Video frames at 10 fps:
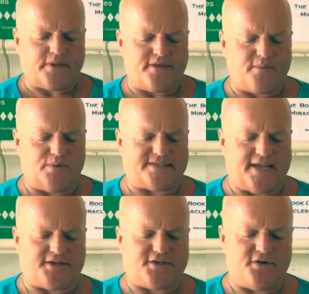Then we
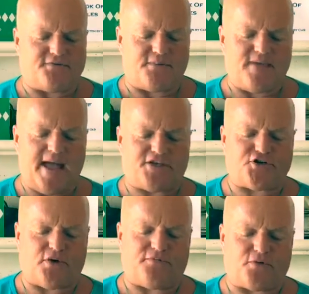say to you, from that
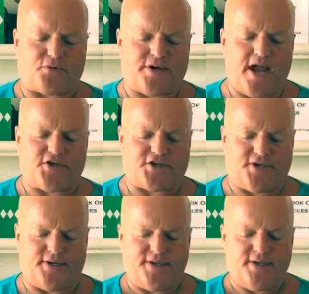joyful
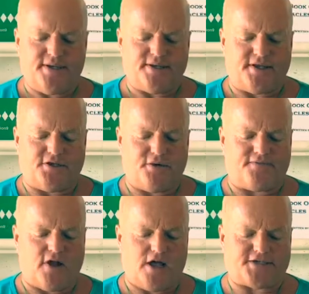creation that you
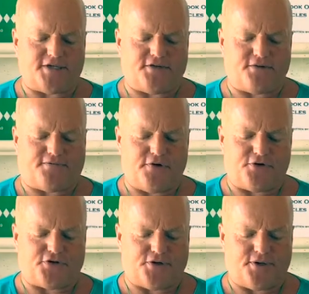have launched into your
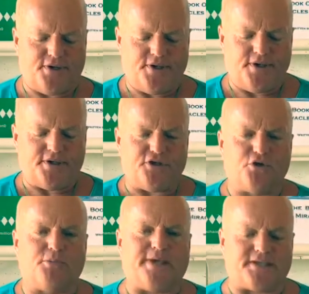future,
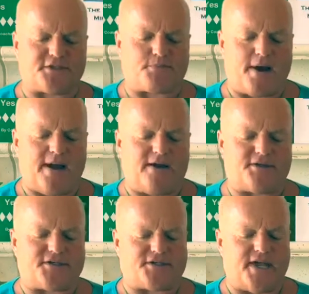you'll be
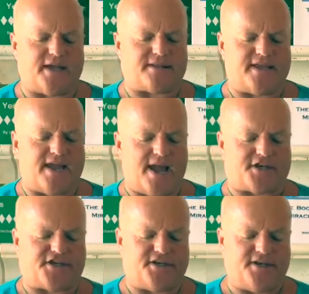inspired to take the
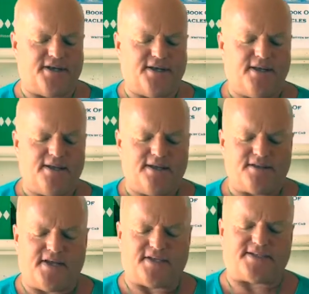action
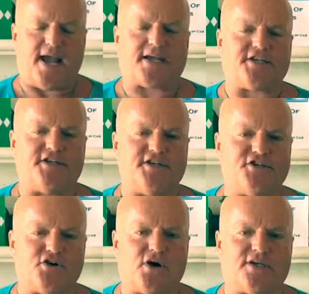that is action
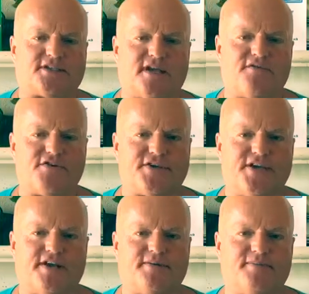in joy. Let's cover it
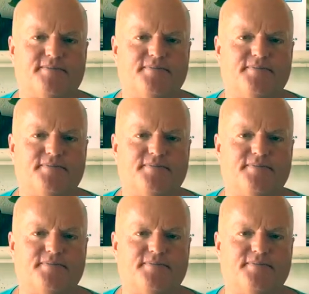again.